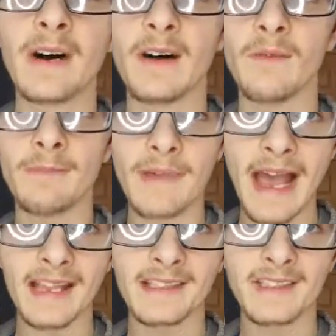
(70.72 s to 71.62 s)
but we
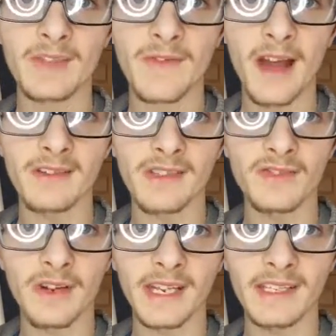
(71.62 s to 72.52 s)
passed
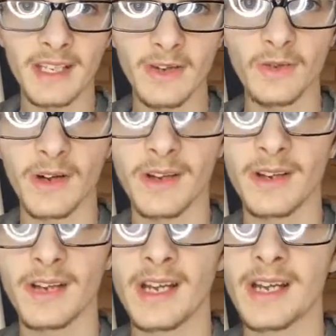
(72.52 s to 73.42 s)
2022,
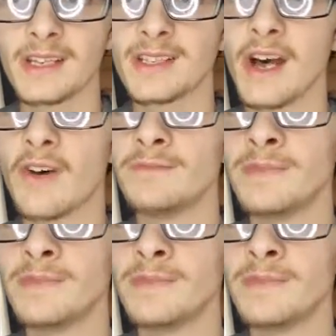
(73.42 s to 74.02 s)
so